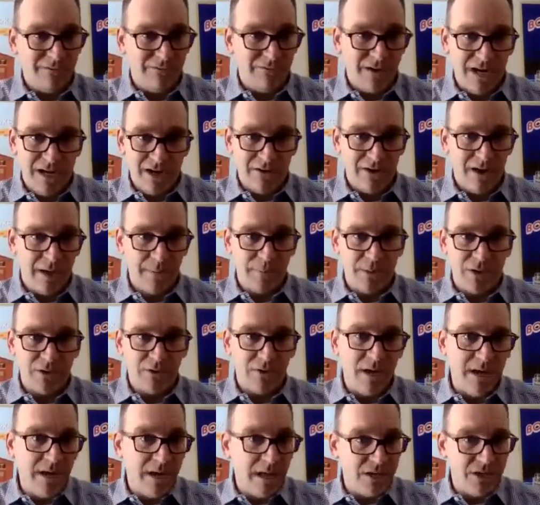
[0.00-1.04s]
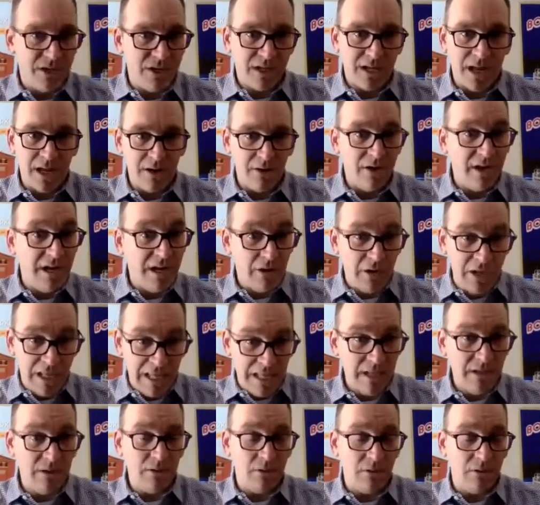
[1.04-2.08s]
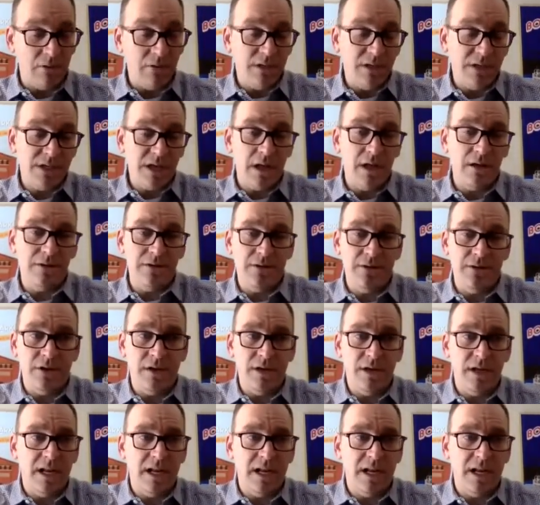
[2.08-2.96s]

Right here, I am a trained educator in early childhood,